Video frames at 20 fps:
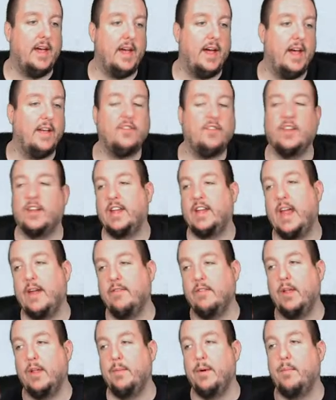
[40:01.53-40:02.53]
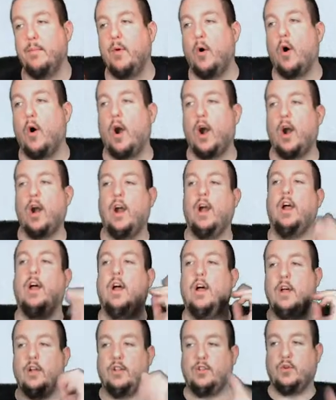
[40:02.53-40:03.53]
I should have came a little bit more
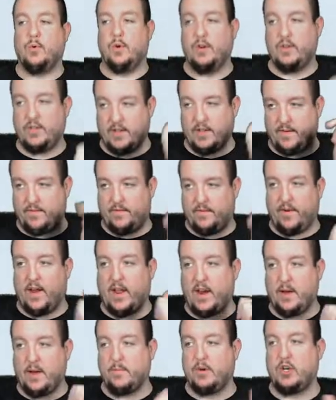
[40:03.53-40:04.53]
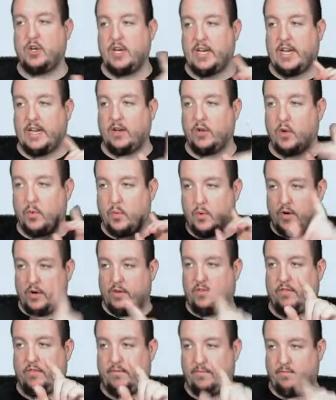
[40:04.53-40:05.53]
towards the front of the machine, towards